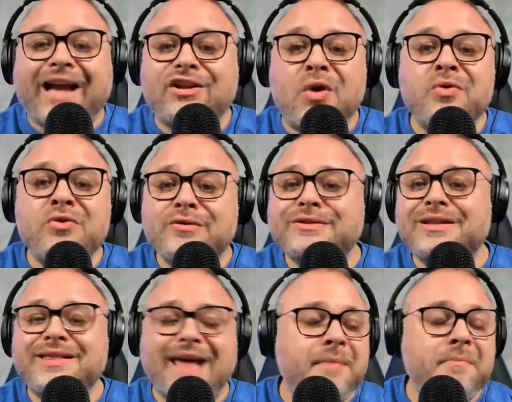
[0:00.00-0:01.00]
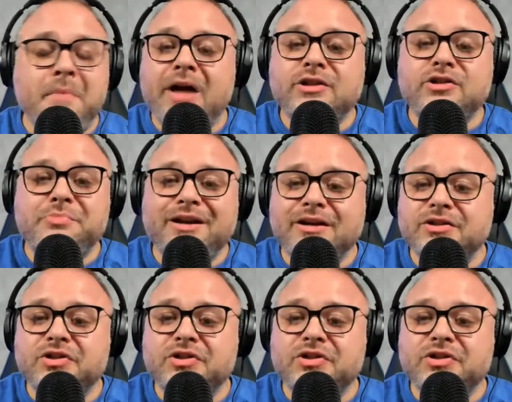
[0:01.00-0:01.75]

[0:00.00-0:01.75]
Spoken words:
don't use it that much because